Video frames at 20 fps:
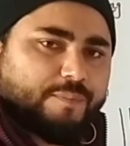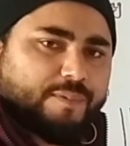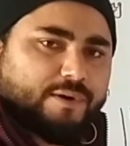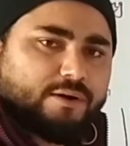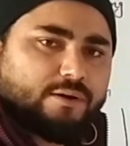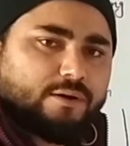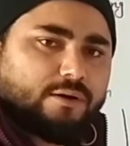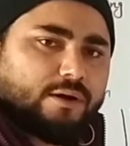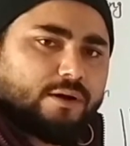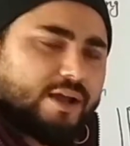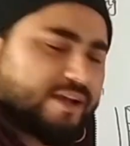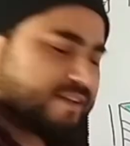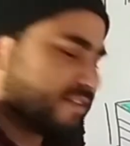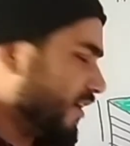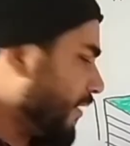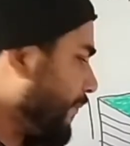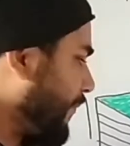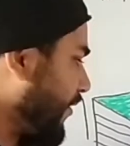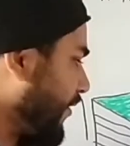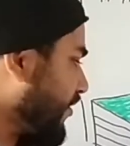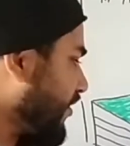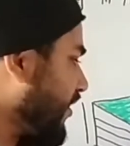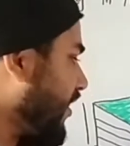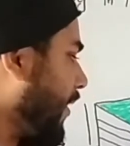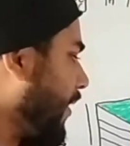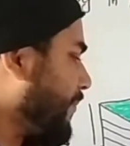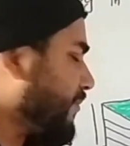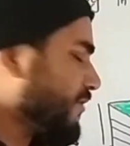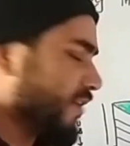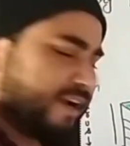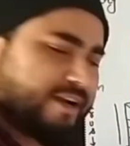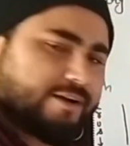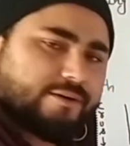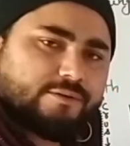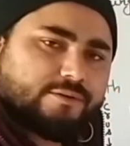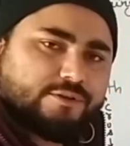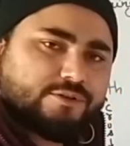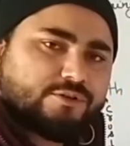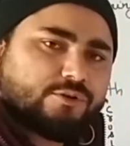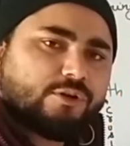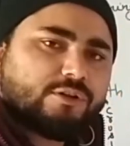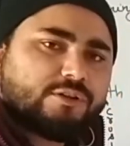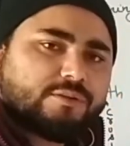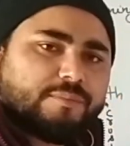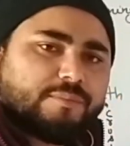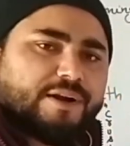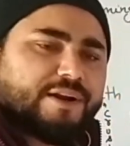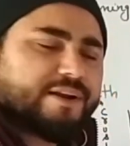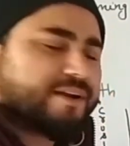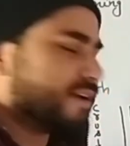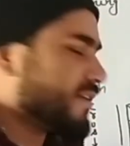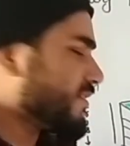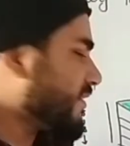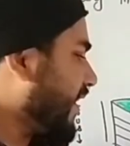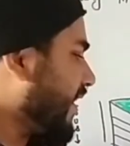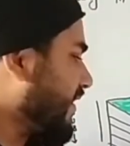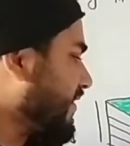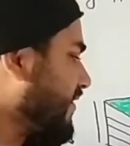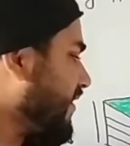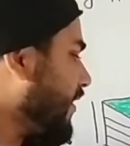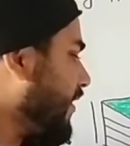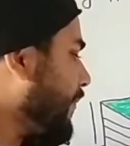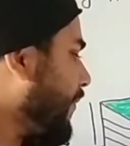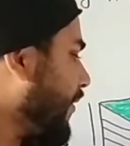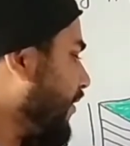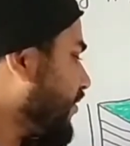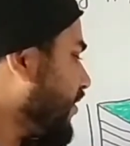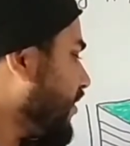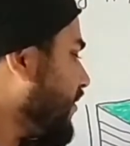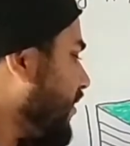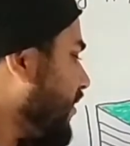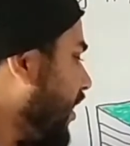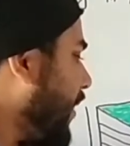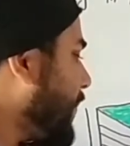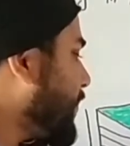vapor exert pressure upside, these all materials exert pressure